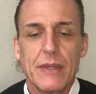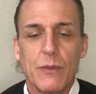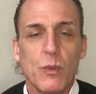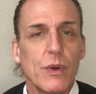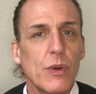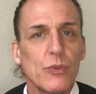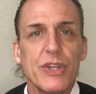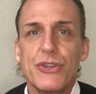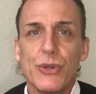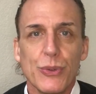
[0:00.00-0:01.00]
There were
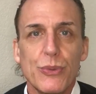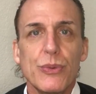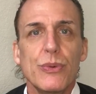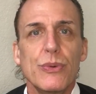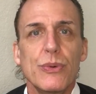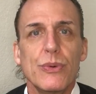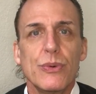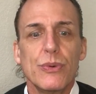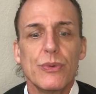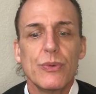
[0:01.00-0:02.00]
only two,
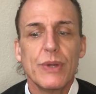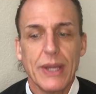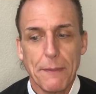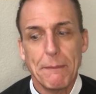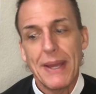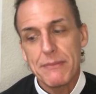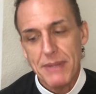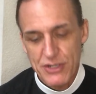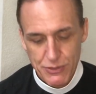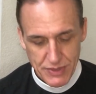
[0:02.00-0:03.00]
him and
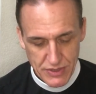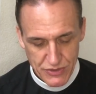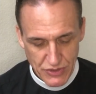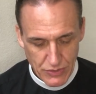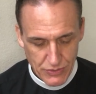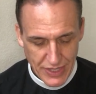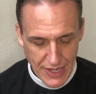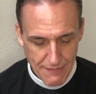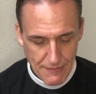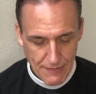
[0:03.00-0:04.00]
Benjamin. So,
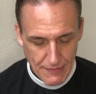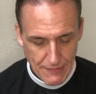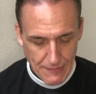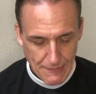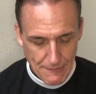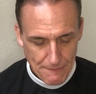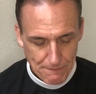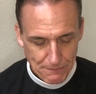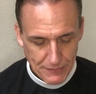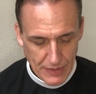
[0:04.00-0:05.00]
yeah.
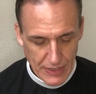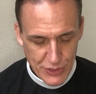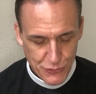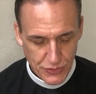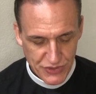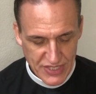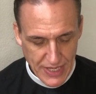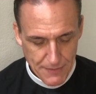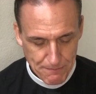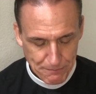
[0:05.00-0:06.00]
Israel
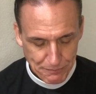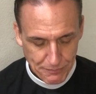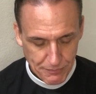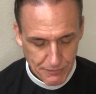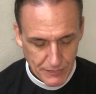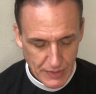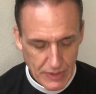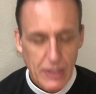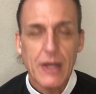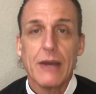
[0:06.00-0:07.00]
said,
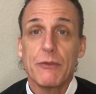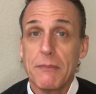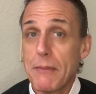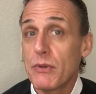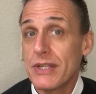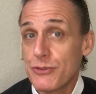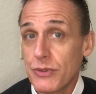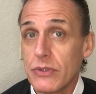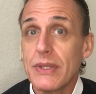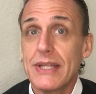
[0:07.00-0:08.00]
uh, remember,
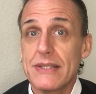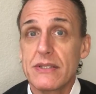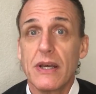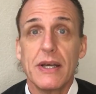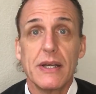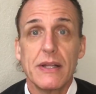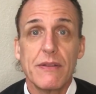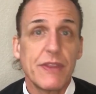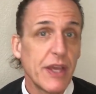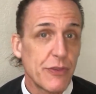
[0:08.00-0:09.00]
Israel is uh,
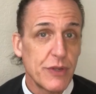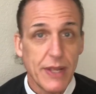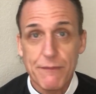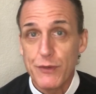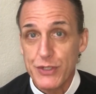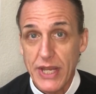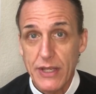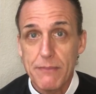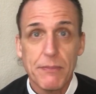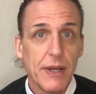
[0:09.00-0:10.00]
the other name for
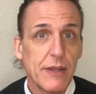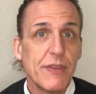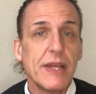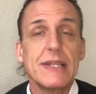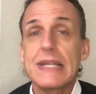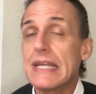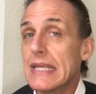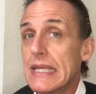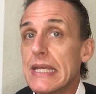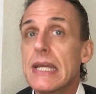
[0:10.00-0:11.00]
Jacob uh, that
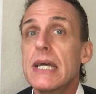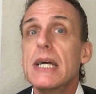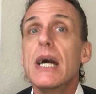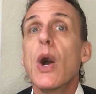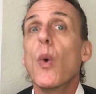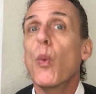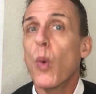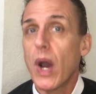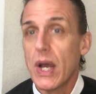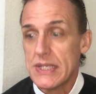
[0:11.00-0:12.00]
he
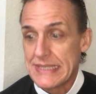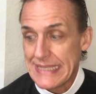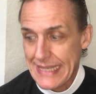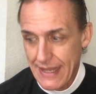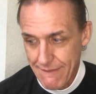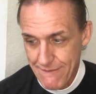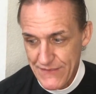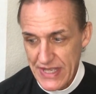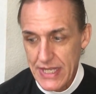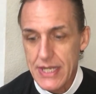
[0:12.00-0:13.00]
was
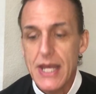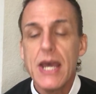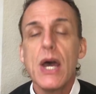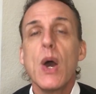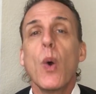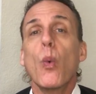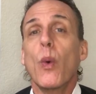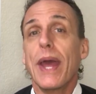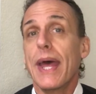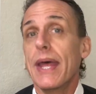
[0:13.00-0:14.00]
given
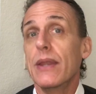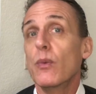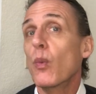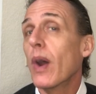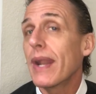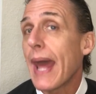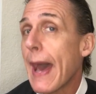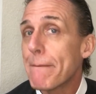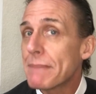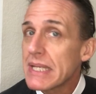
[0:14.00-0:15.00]
when what
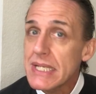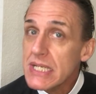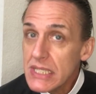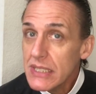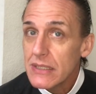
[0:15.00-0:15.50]
happened?